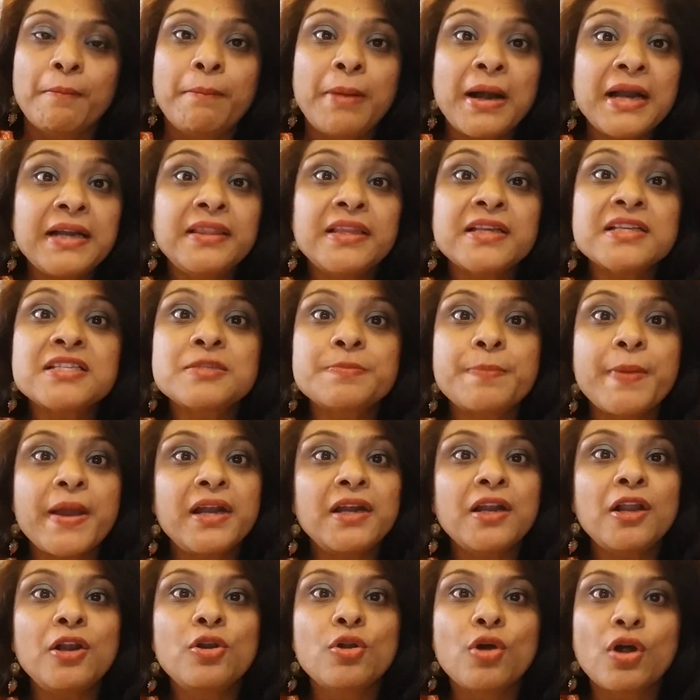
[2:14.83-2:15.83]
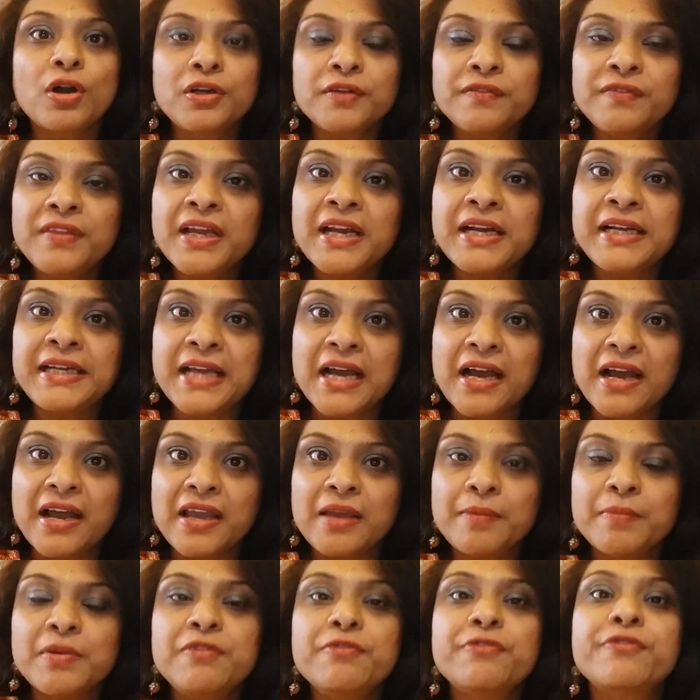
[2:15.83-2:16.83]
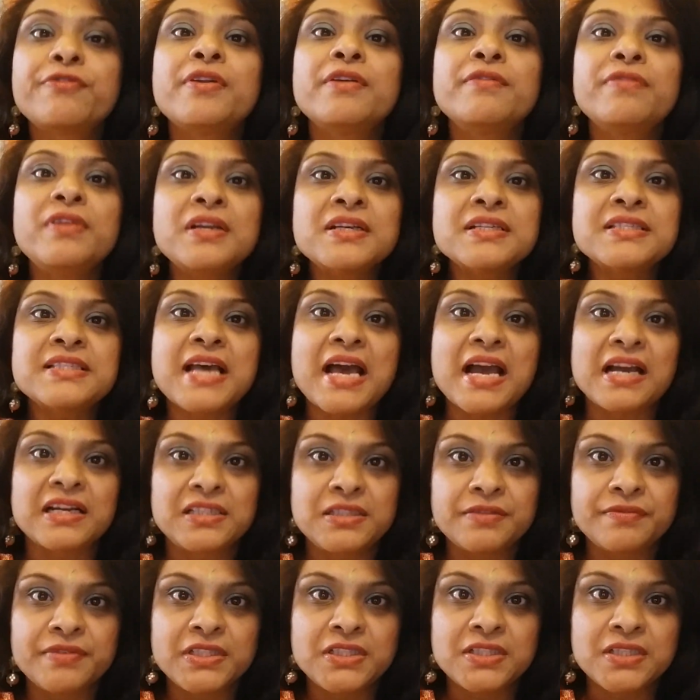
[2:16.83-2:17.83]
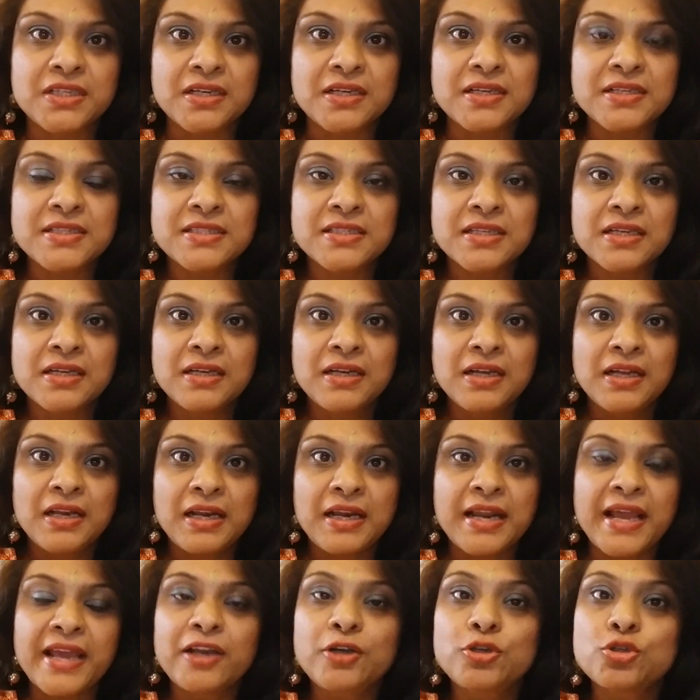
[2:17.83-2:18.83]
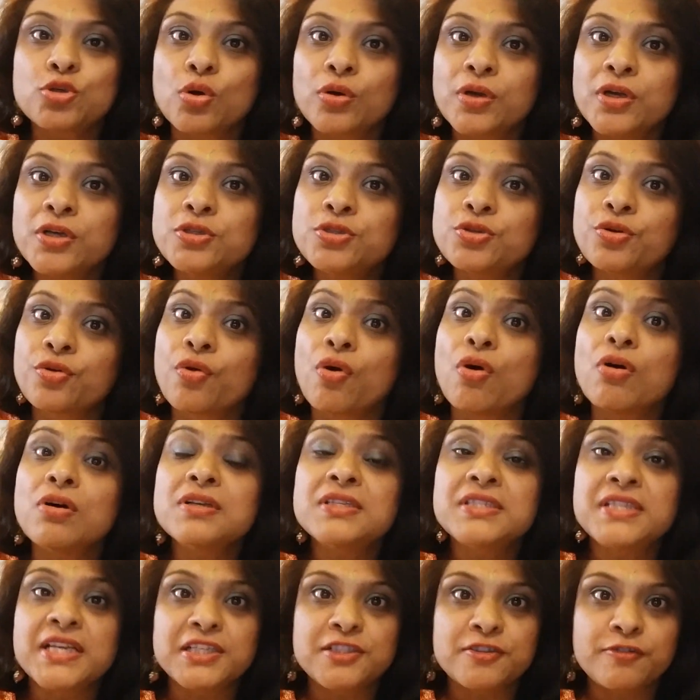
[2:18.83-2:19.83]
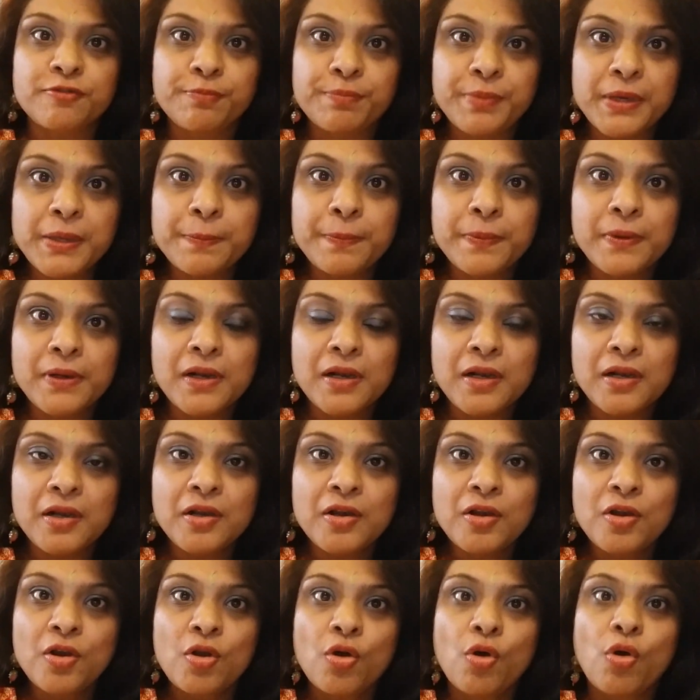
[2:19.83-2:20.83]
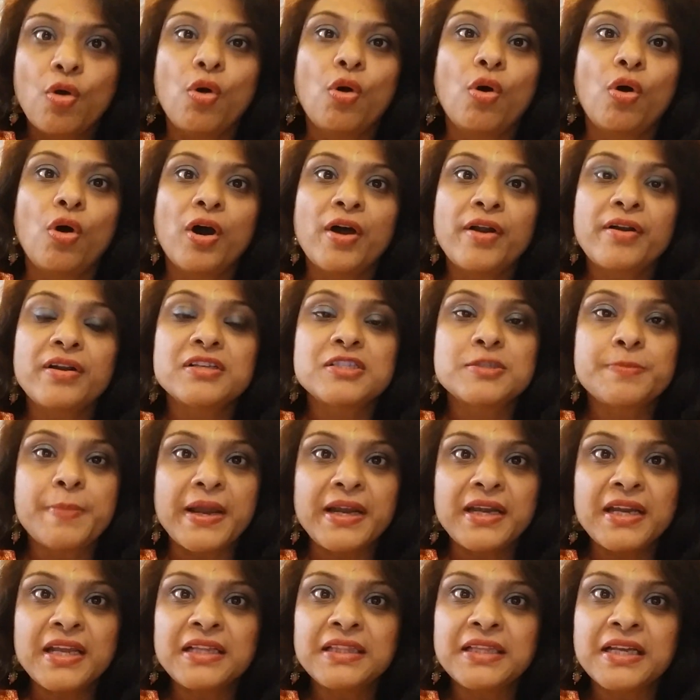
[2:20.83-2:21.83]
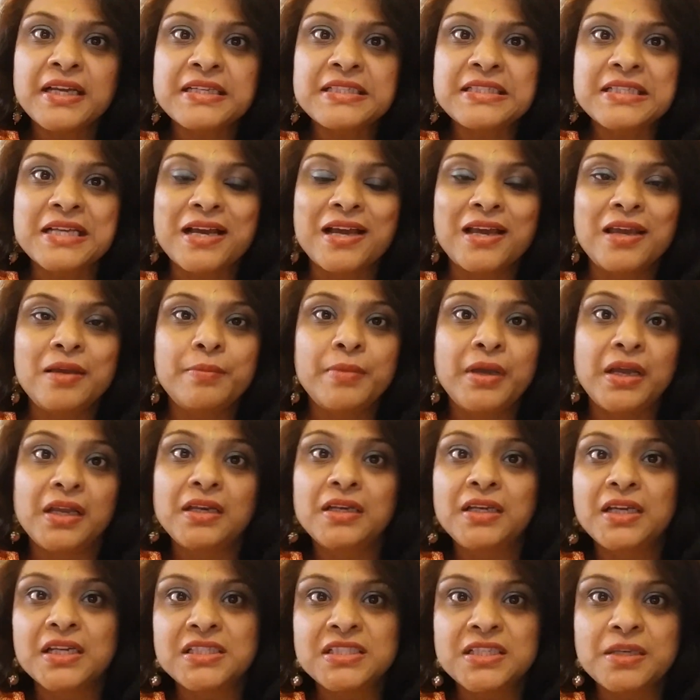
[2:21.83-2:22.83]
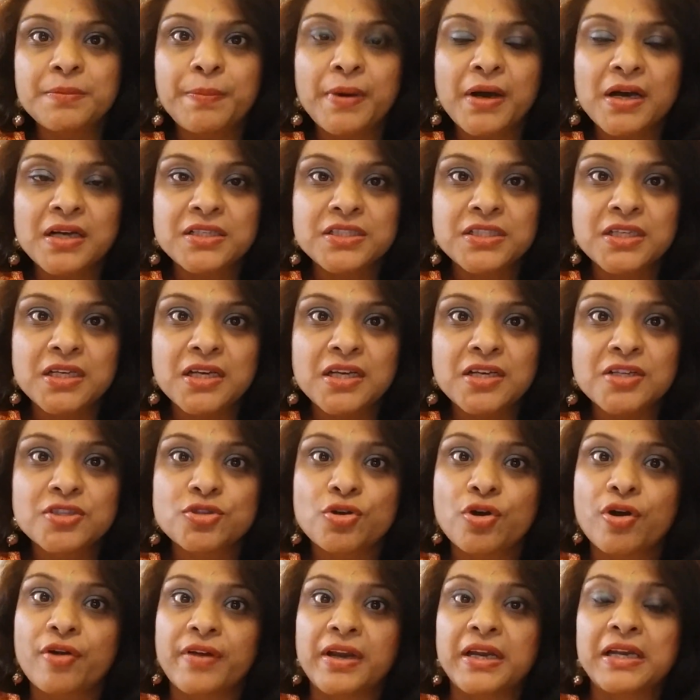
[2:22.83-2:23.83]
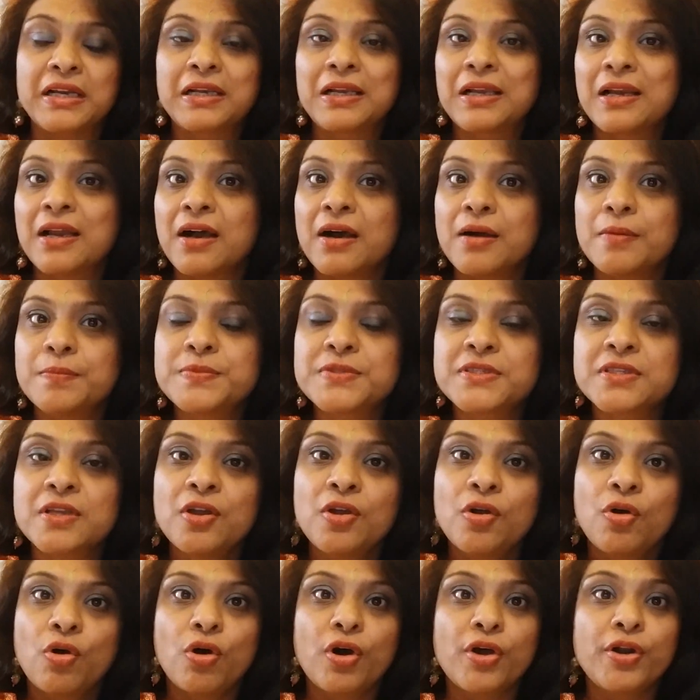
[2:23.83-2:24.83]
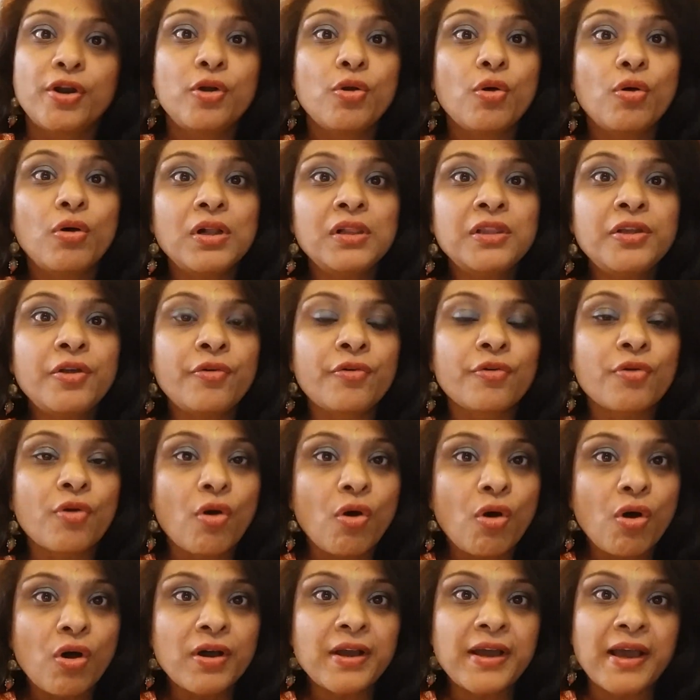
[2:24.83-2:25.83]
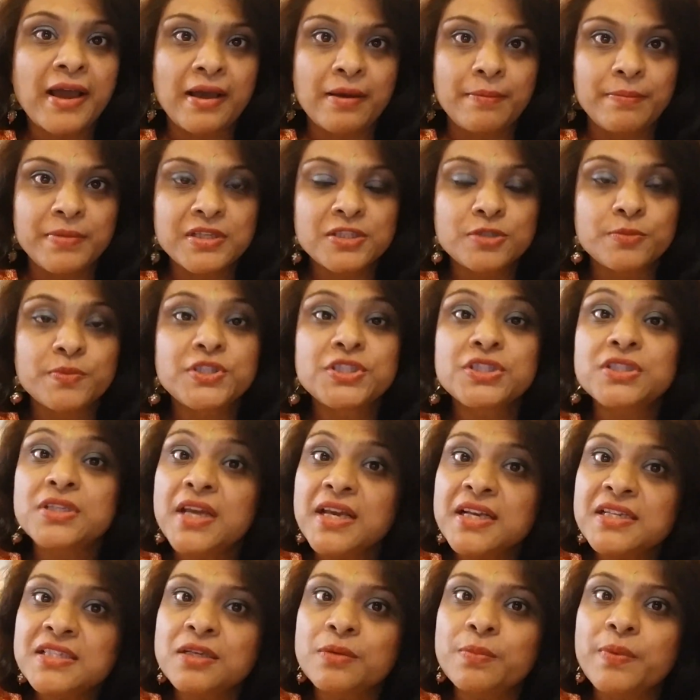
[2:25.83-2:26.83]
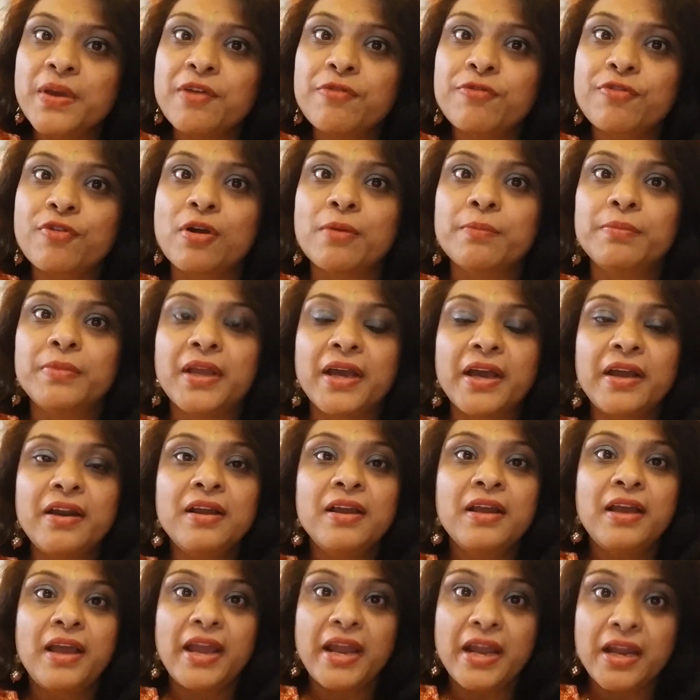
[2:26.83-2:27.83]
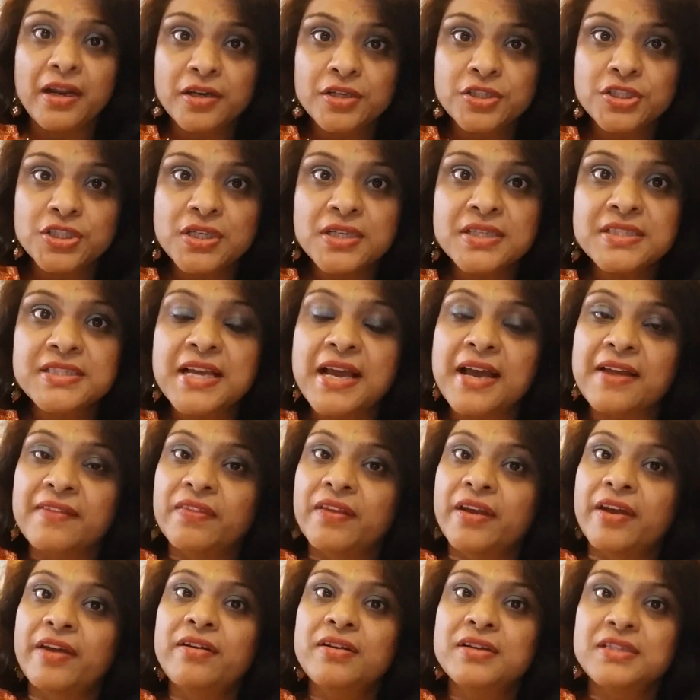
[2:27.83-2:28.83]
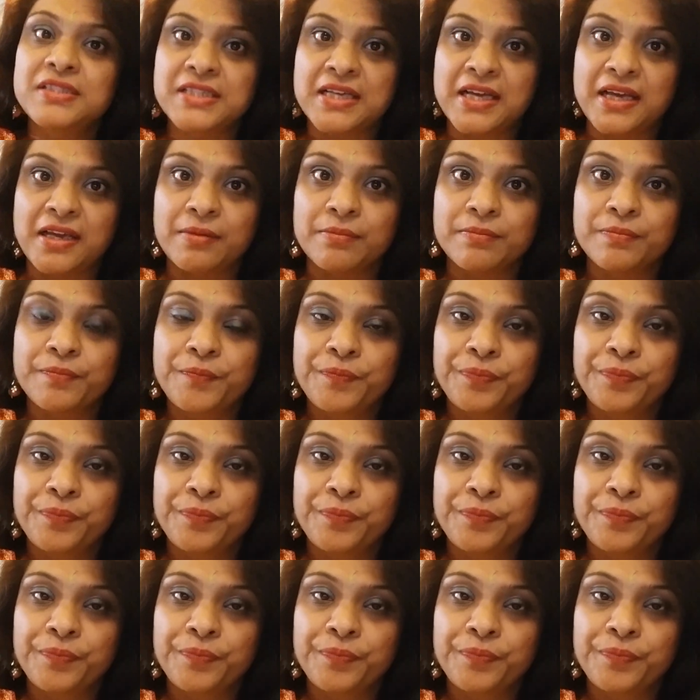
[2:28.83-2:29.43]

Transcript: But they spend a lot of their time in frivolous activities like talking to wrong set of people or spending their time in kitty parties or in clubs or in all the wrong habits which takes away from their energies and their time.